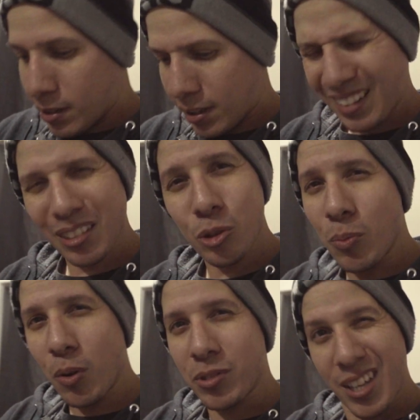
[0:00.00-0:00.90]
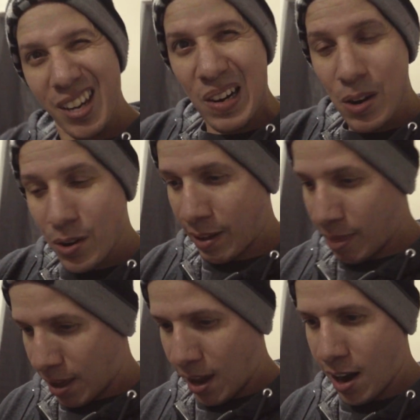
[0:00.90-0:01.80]
It's like little bolts here
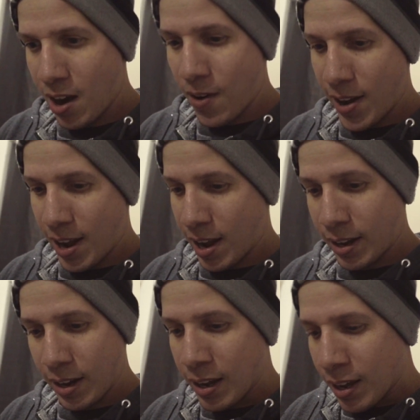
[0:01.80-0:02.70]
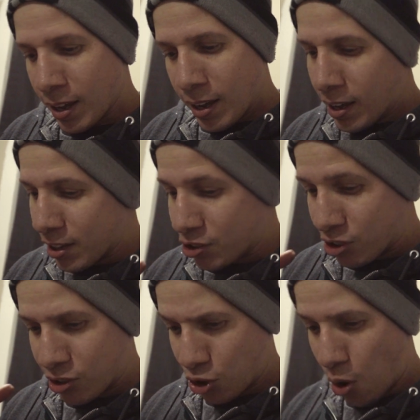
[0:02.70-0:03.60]
and there, and it's
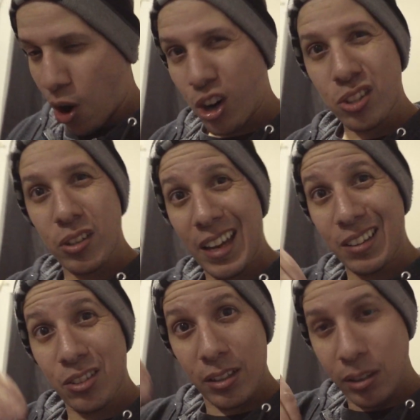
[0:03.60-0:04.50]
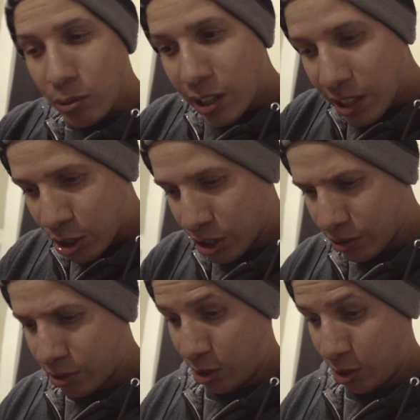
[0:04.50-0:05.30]
just so hard to get to the little heat shield.